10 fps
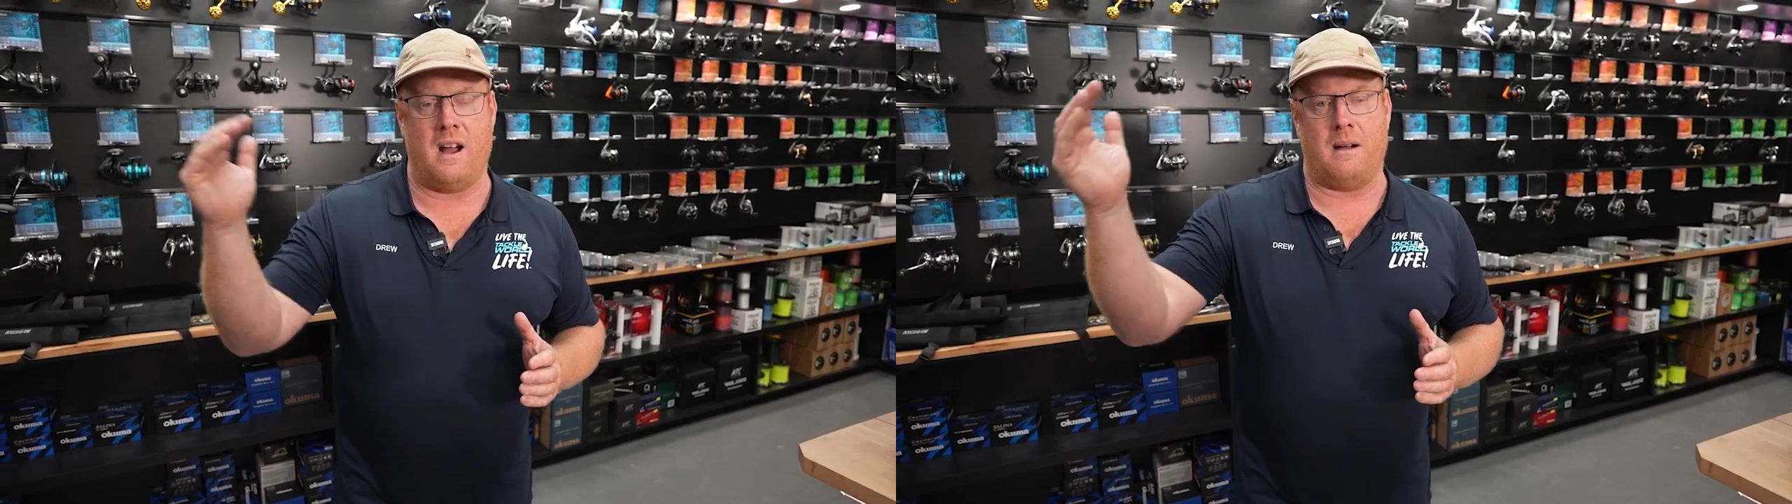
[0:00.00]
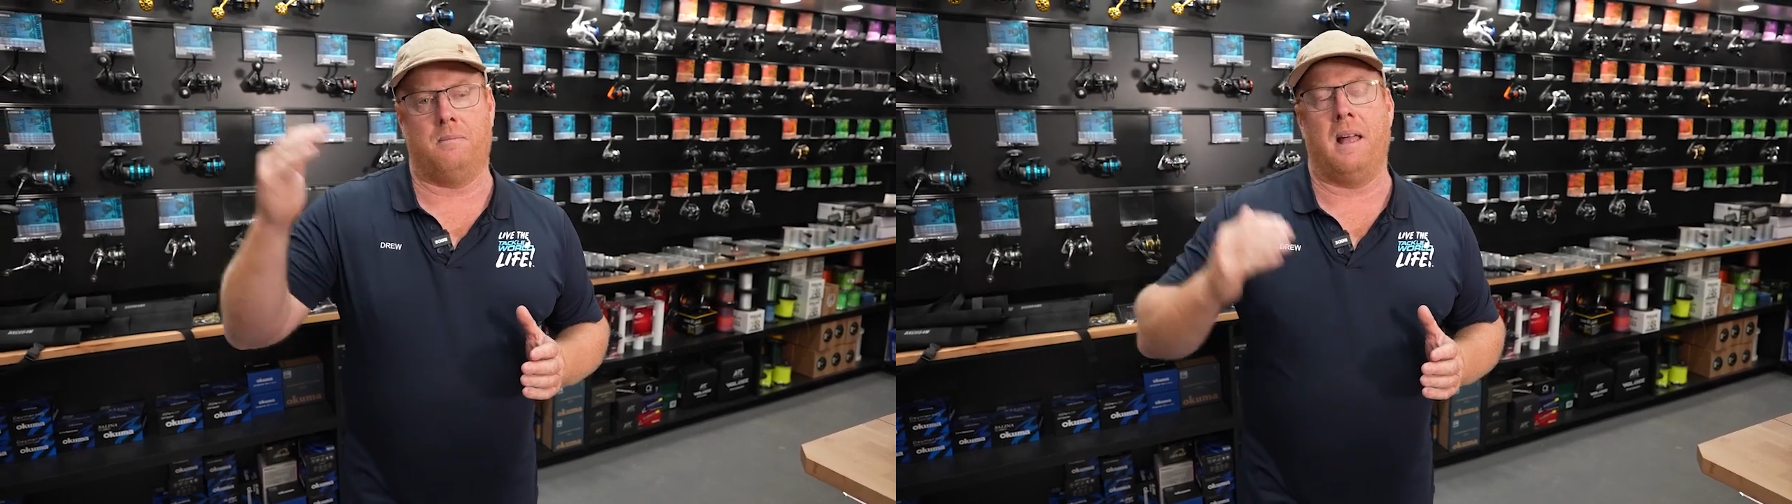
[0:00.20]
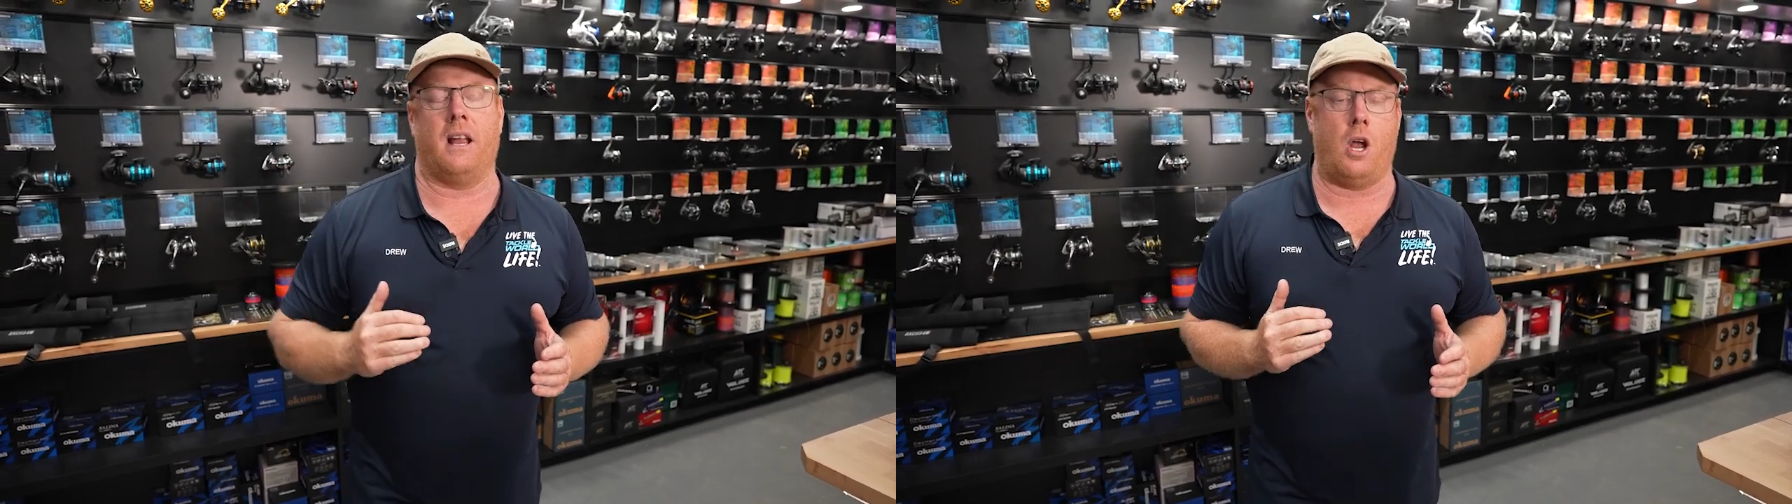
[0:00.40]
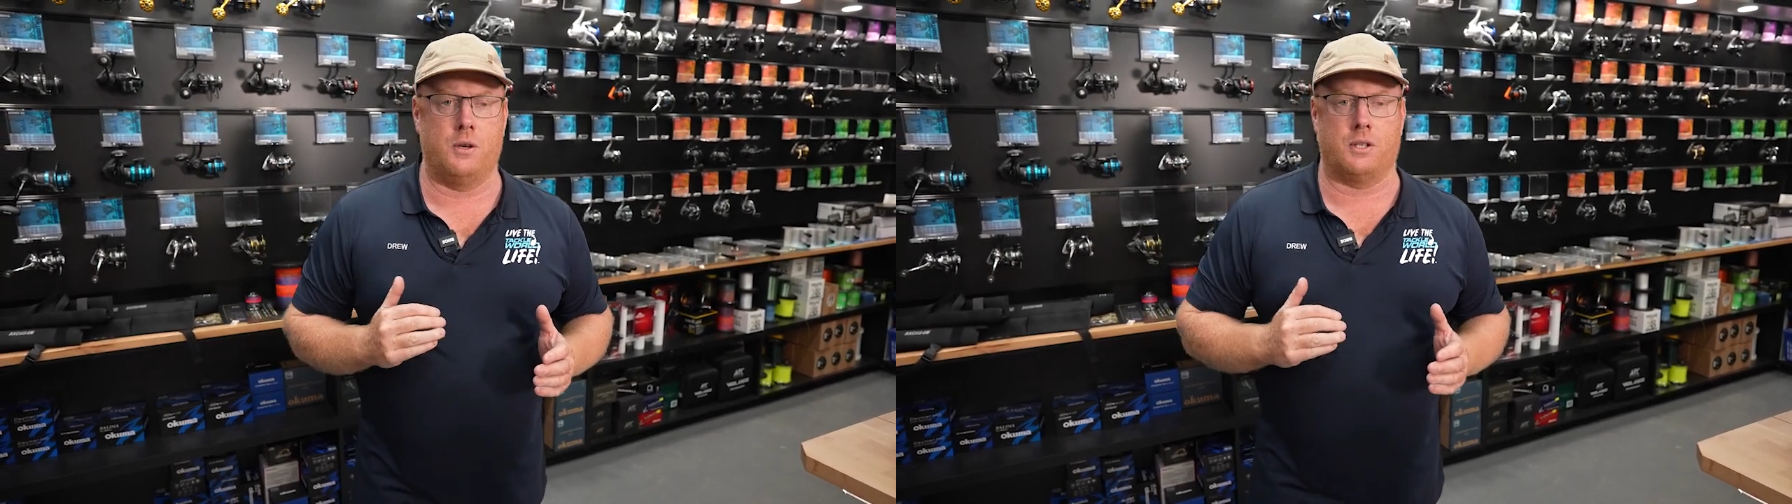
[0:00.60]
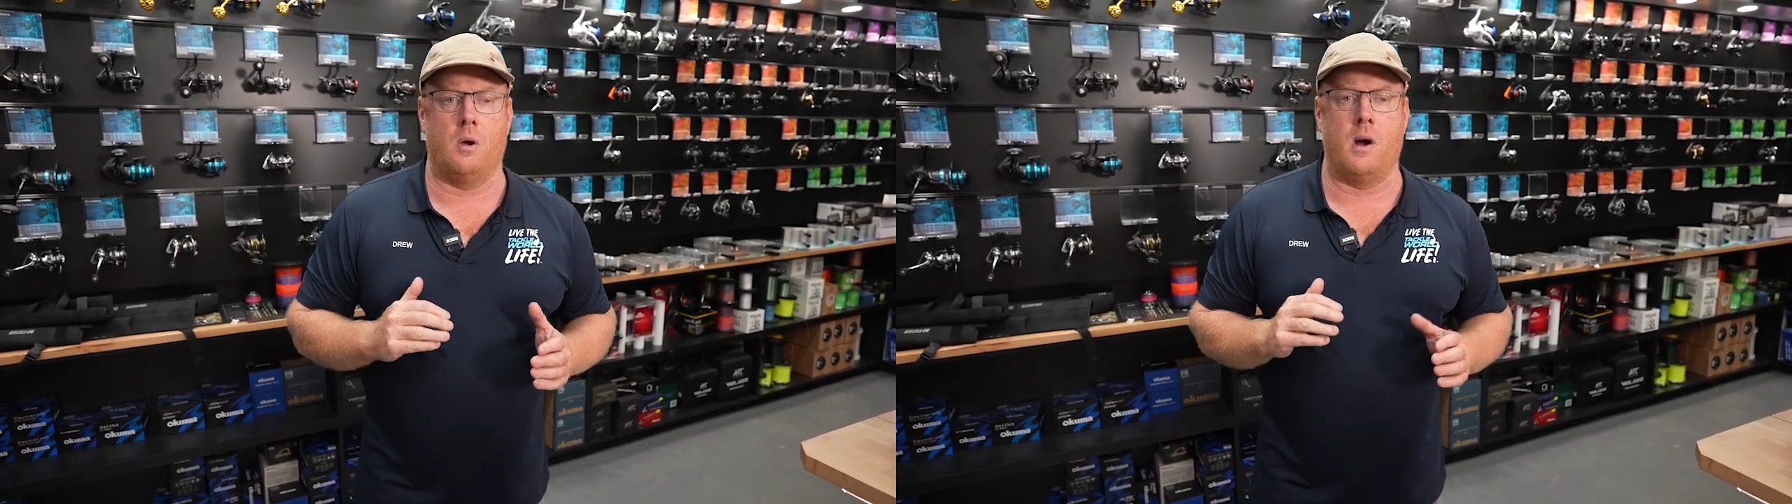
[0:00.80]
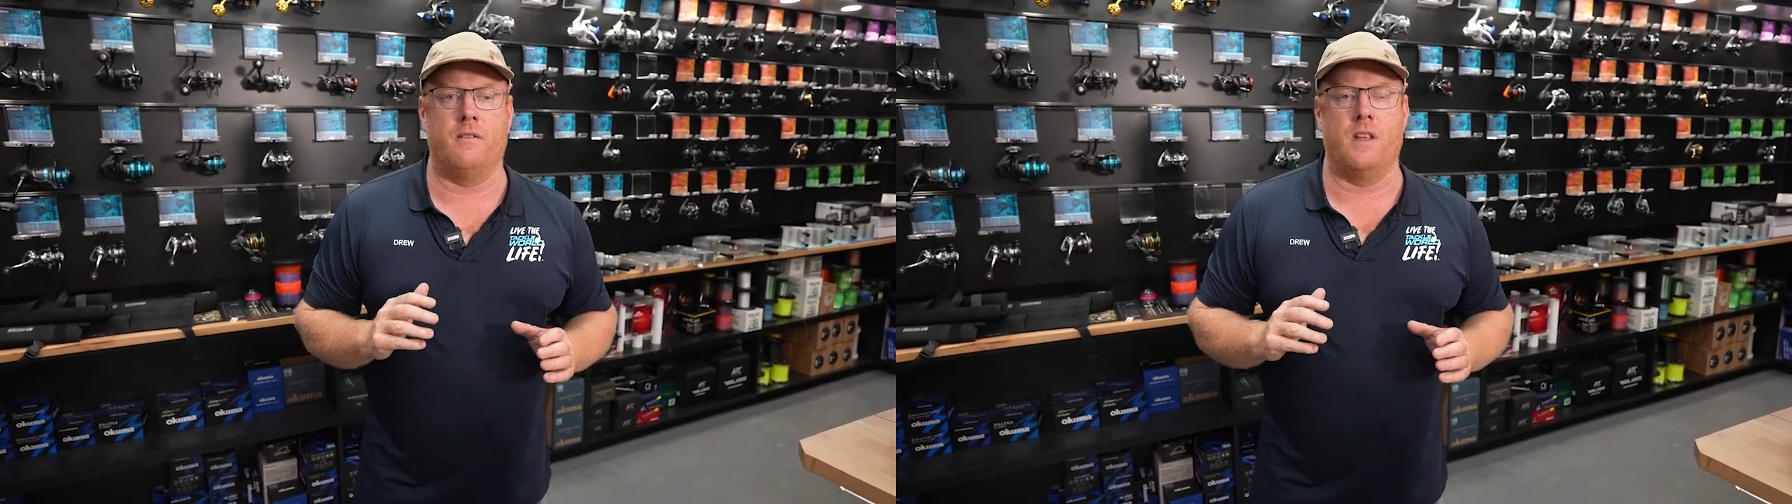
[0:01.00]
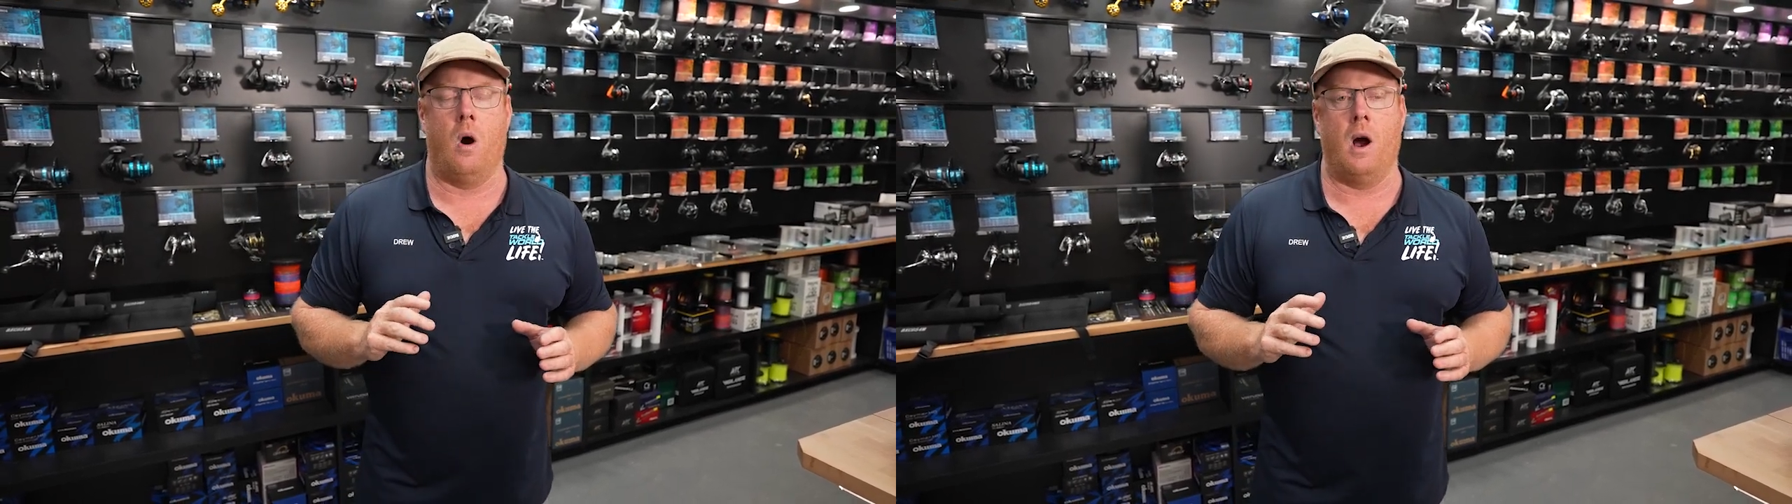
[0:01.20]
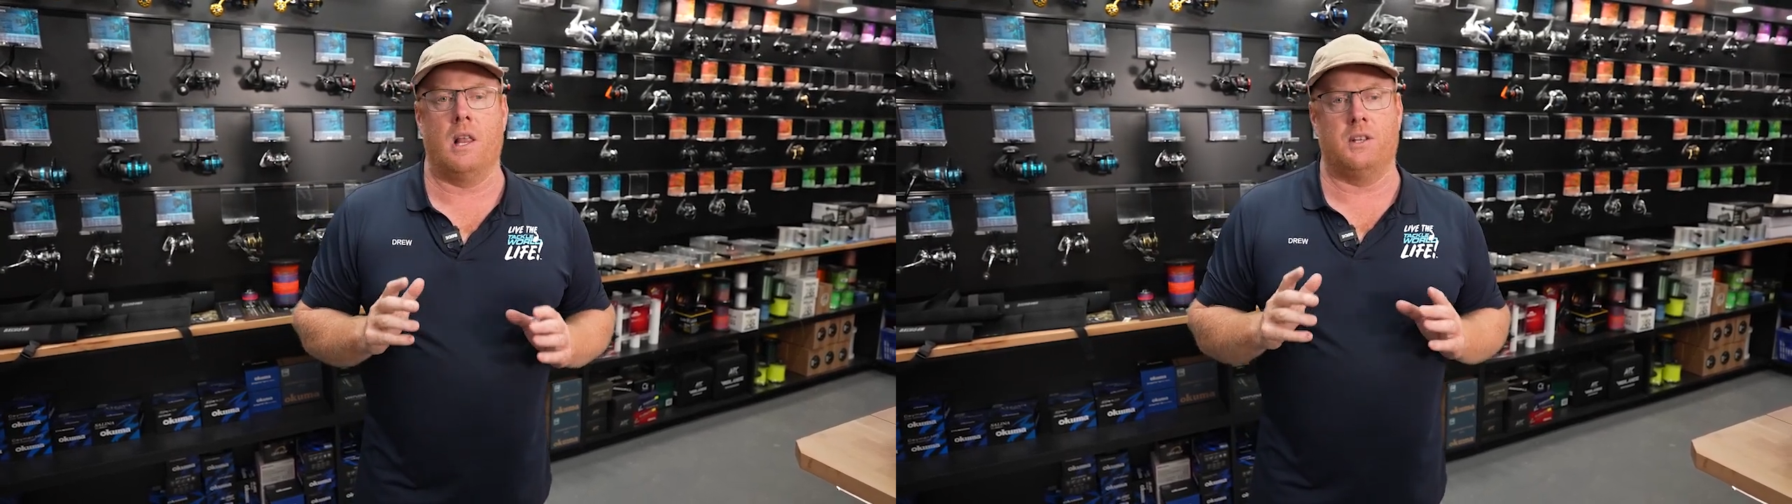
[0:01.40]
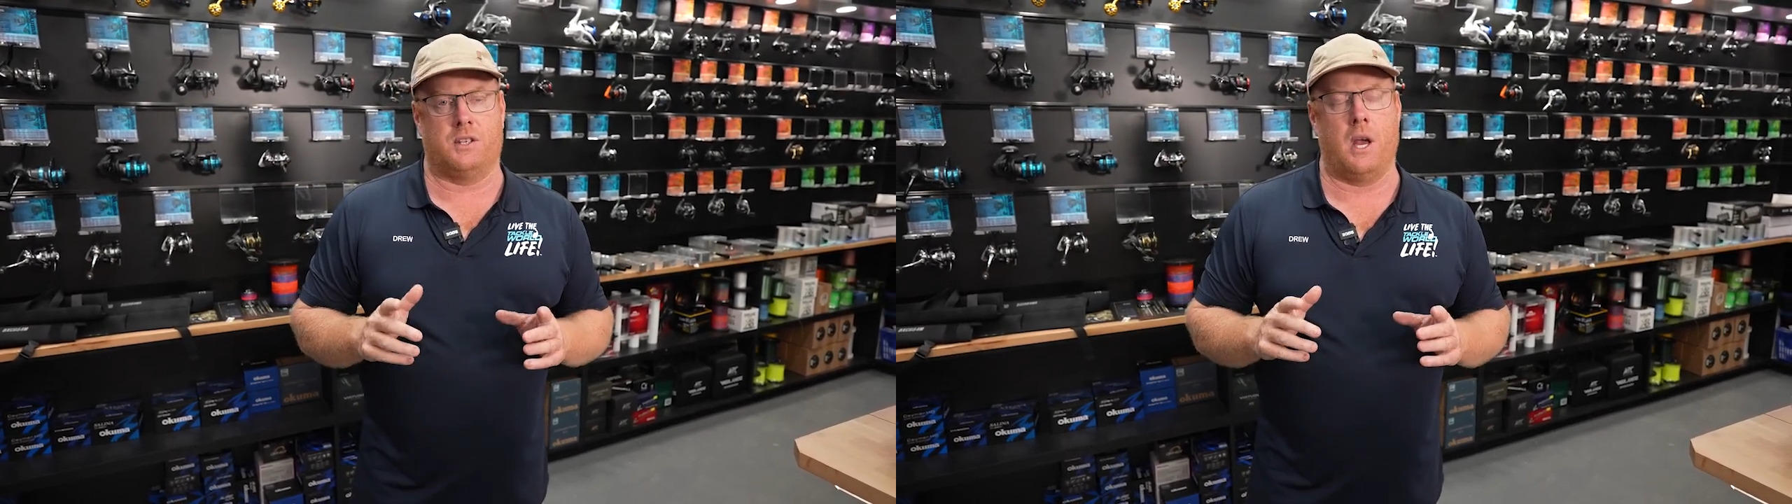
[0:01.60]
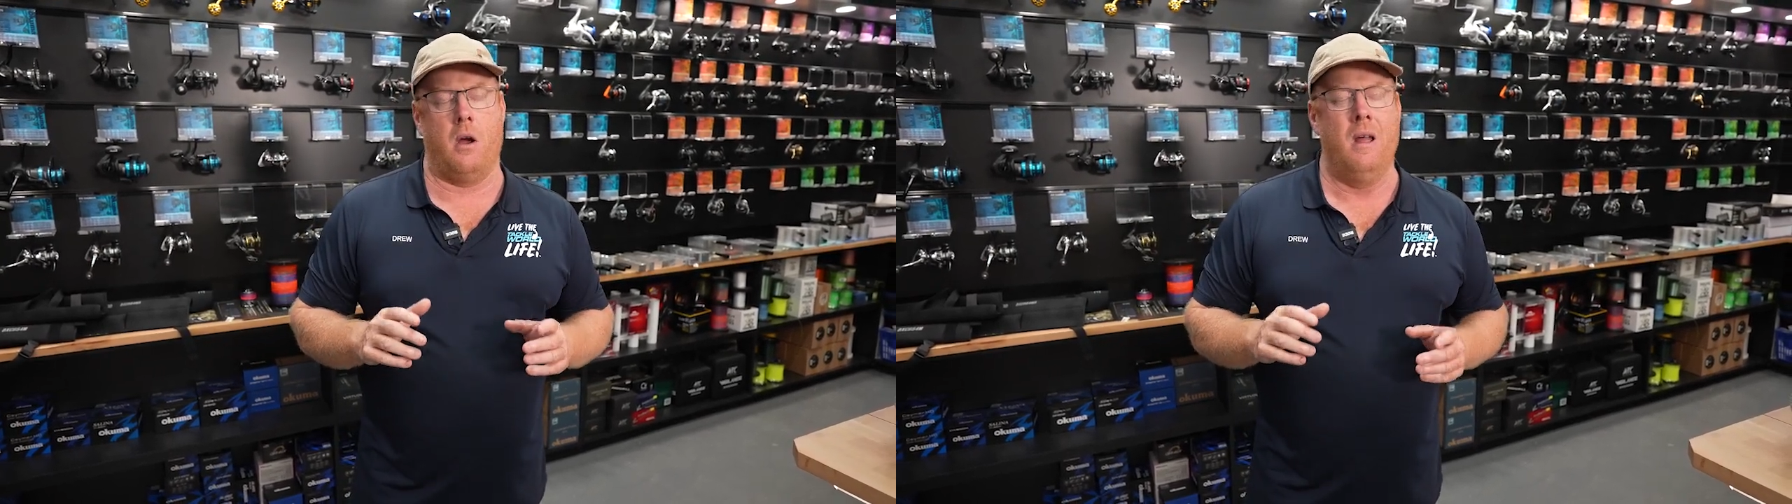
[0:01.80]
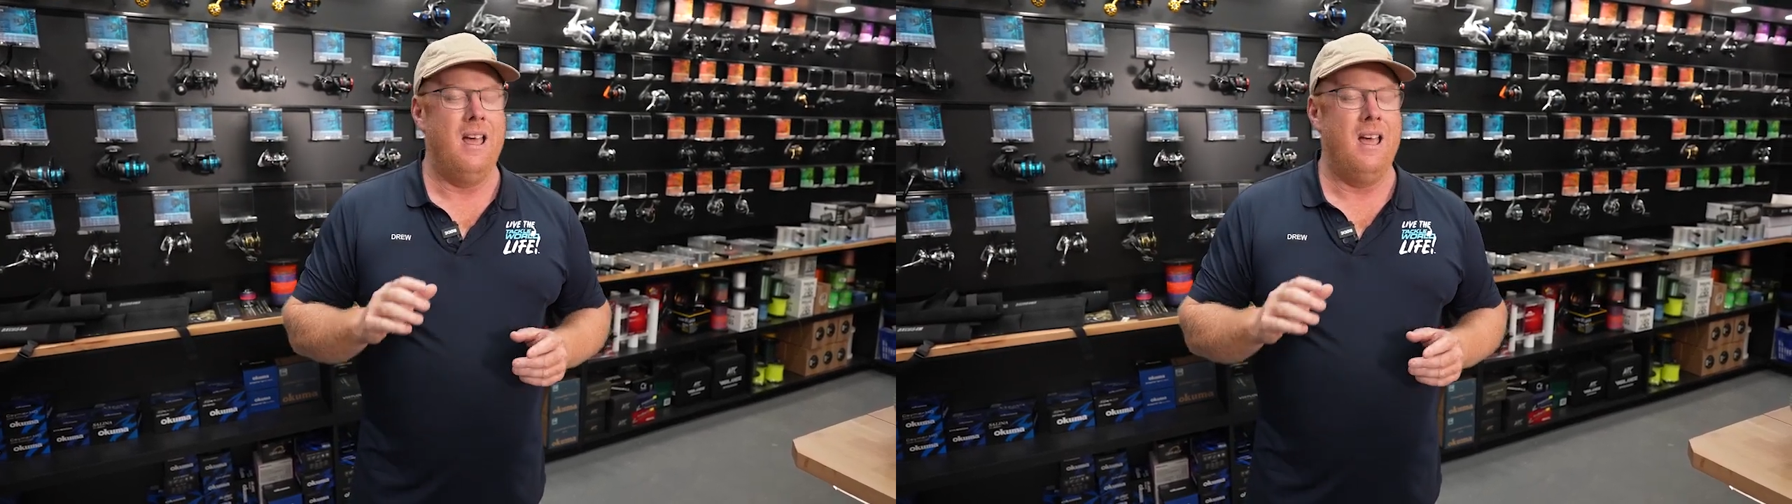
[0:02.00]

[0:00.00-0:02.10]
up that coastline of the island. So